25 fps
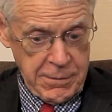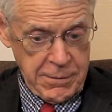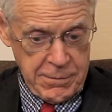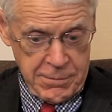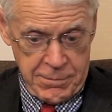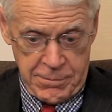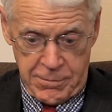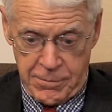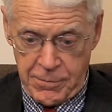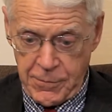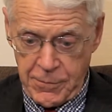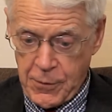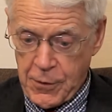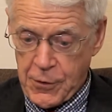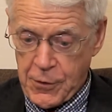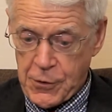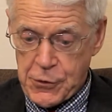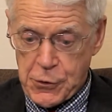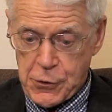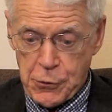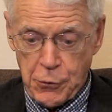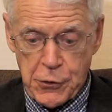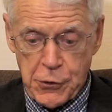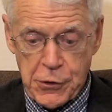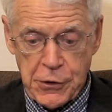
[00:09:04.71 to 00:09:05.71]

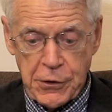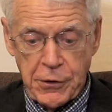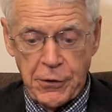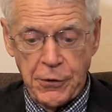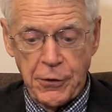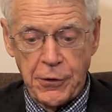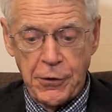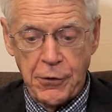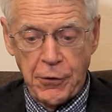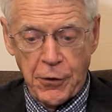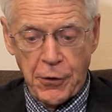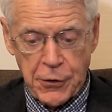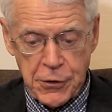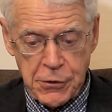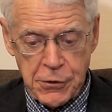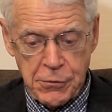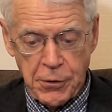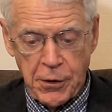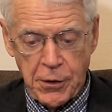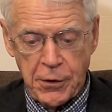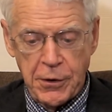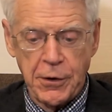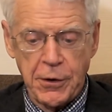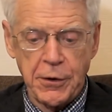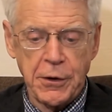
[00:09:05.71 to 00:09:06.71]
New Zealand,
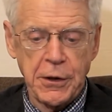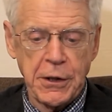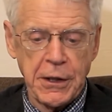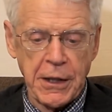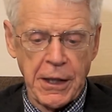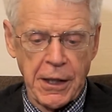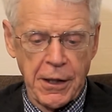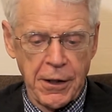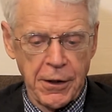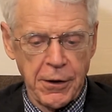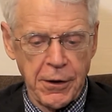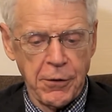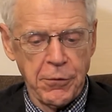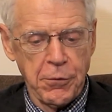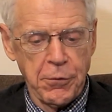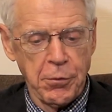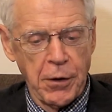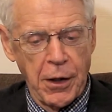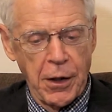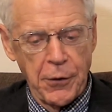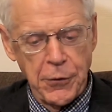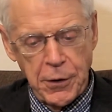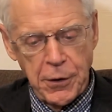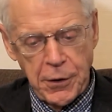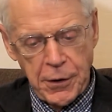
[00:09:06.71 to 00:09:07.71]
Australia, Canada,
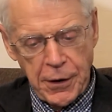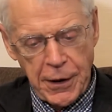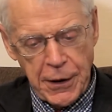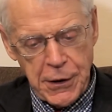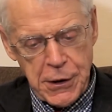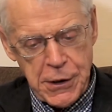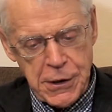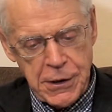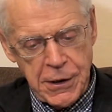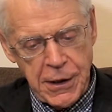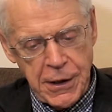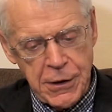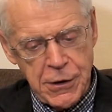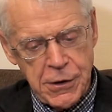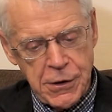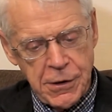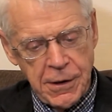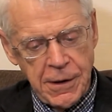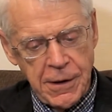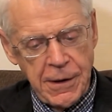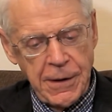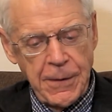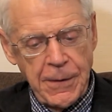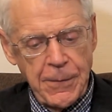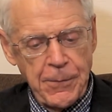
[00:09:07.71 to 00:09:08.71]
throughout the United States,
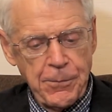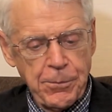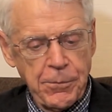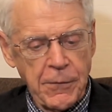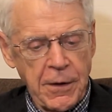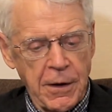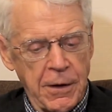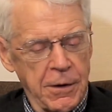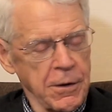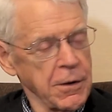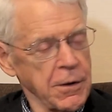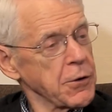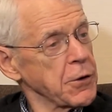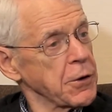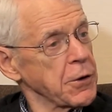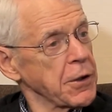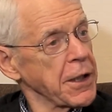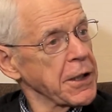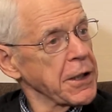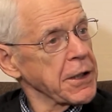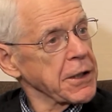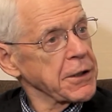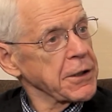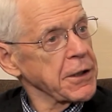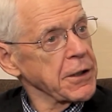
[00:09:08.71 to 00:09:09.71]
the
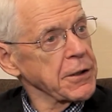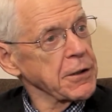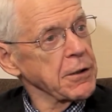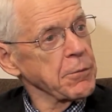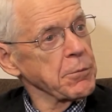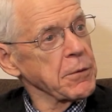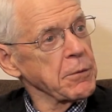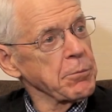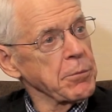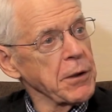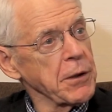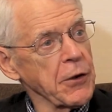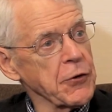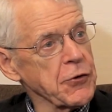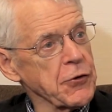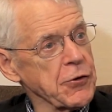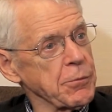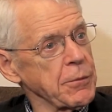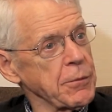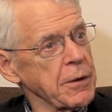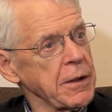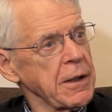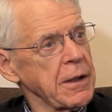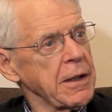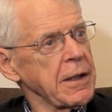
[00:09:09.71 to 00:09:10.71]
United Kingdom, and
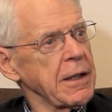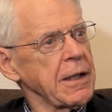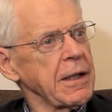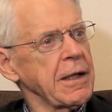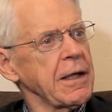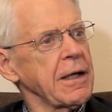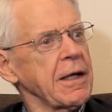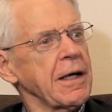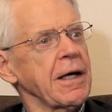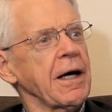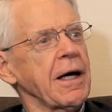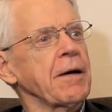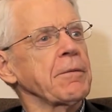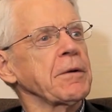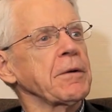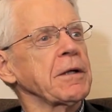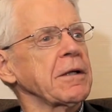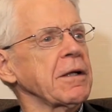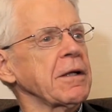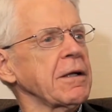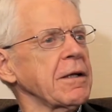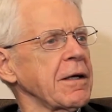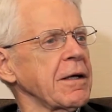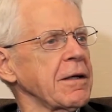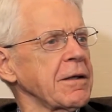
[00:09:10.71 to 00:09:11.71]
Belgium, I
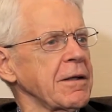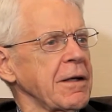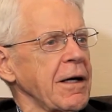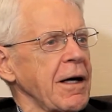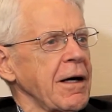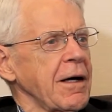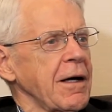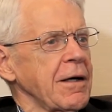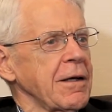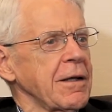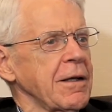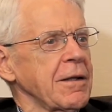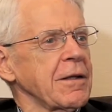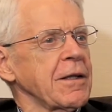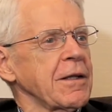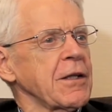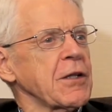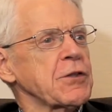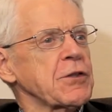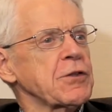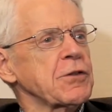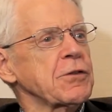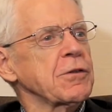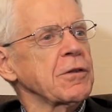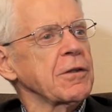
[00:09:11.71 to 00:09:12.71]
mean,
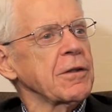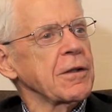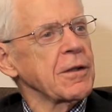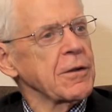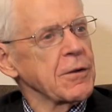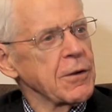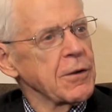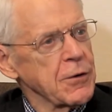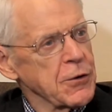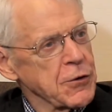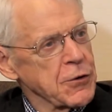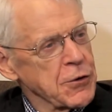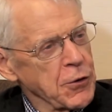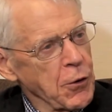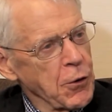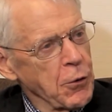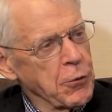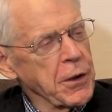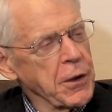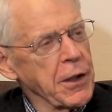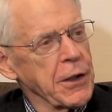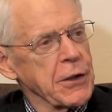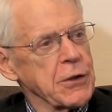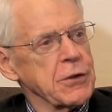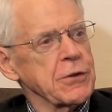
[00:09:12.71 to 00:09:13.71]
it's so
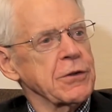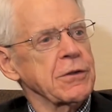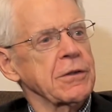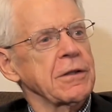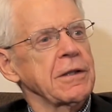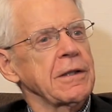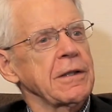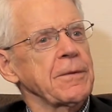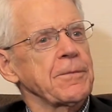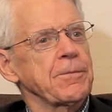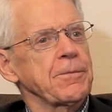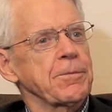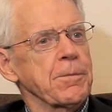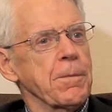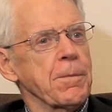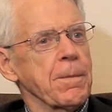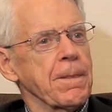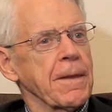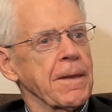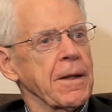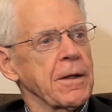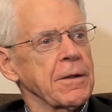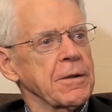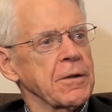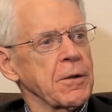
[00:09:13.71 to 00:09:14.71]
nice
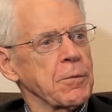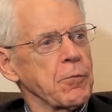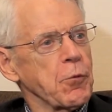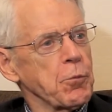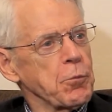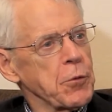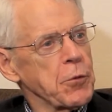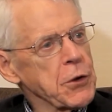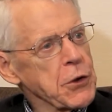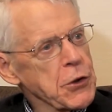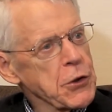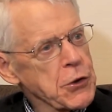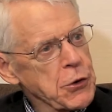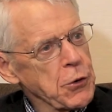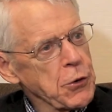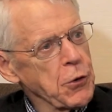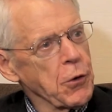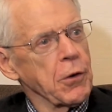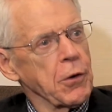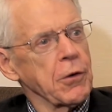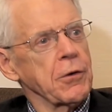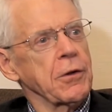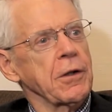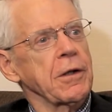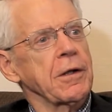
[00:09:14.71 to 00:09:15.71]
to
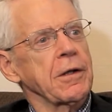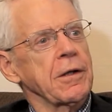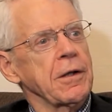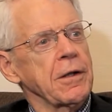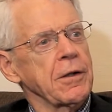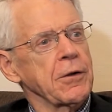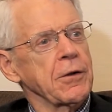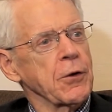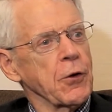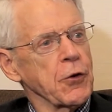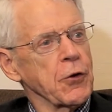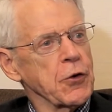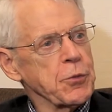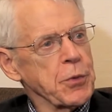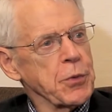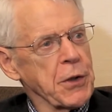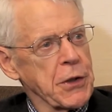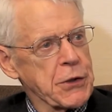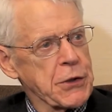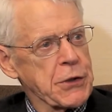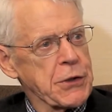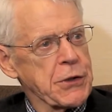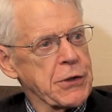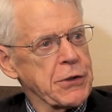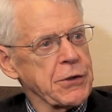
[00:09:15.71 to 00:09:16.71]
reassure those
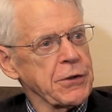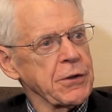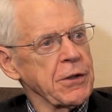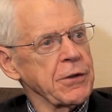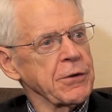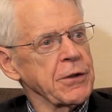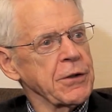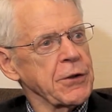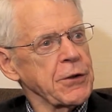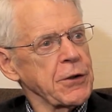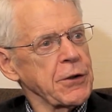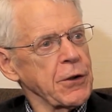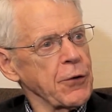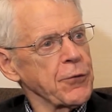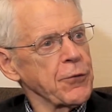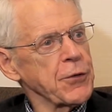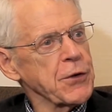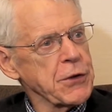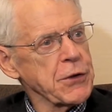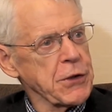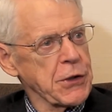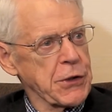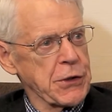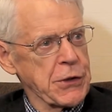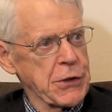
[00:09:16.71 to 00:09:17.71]
patients that their
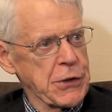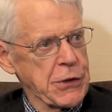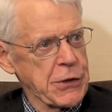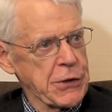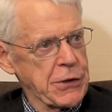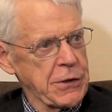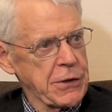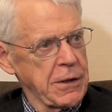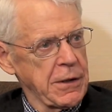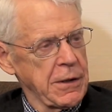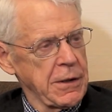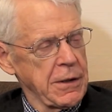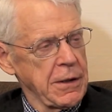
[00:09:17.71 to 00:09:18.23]
physicians,